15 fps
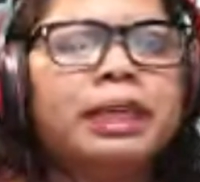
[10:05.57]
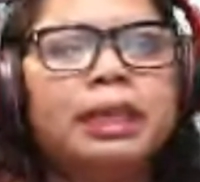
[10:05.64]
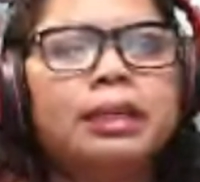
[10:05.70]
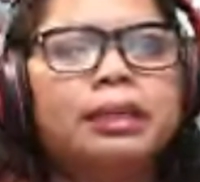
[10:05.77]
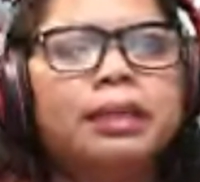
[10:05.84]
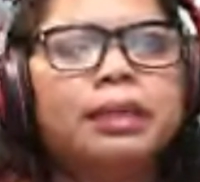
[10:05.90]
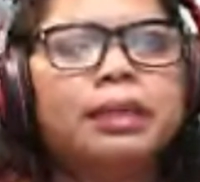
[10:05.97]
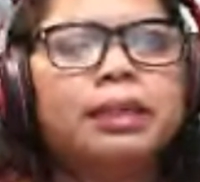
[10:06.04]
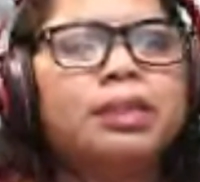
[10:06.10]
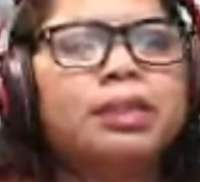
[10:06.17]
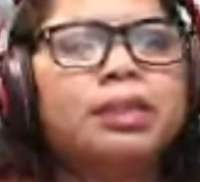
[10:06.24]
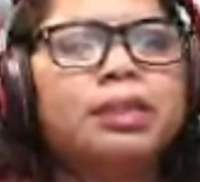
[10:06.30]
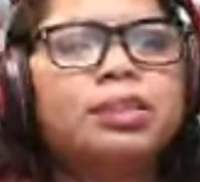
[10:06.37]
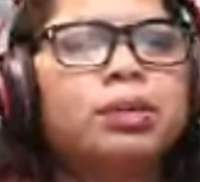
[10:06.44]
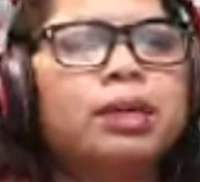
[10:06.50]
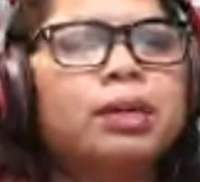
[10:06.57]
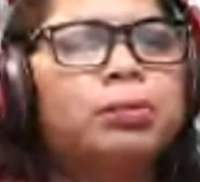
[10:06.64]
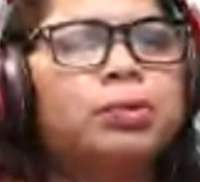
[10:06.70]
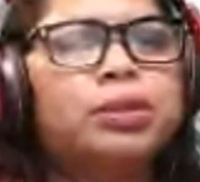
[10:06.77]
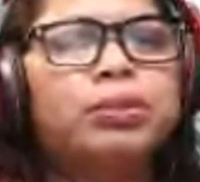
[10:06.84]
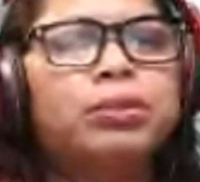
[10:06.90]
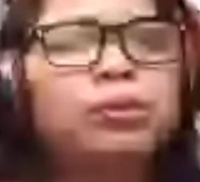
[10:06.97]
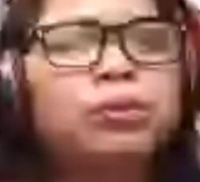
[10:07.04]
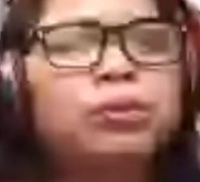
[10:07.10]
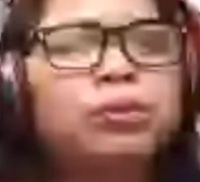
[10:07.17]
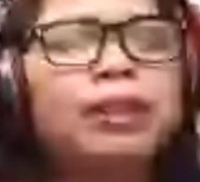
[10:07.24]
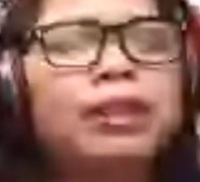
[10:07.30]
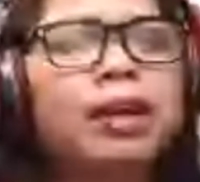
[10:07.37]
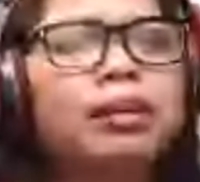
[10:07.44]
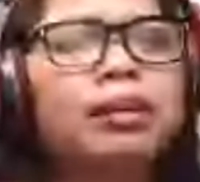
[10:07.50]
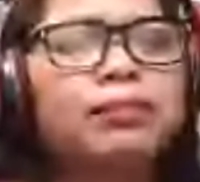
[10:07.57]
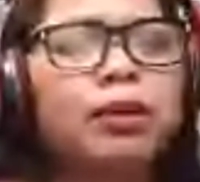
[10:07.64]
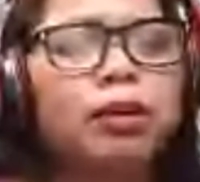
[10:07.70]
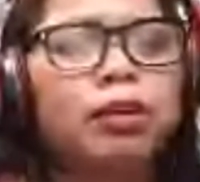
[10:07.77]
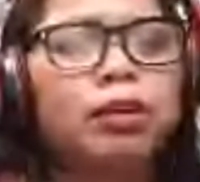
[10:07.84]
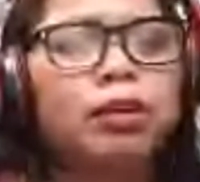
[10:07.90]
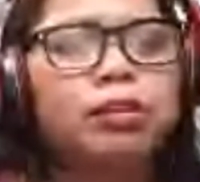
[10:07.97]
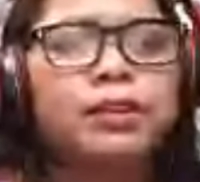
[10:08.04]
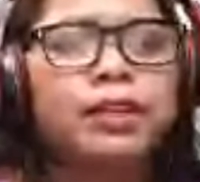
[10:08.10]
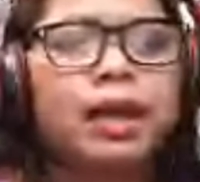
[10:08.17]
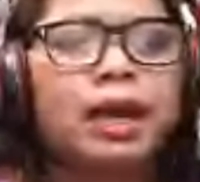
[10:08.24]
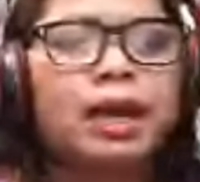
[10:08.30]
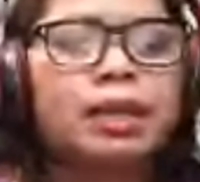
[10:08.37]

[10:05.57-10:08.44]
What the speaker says: They're not so much. We don't have a lot of calls for that.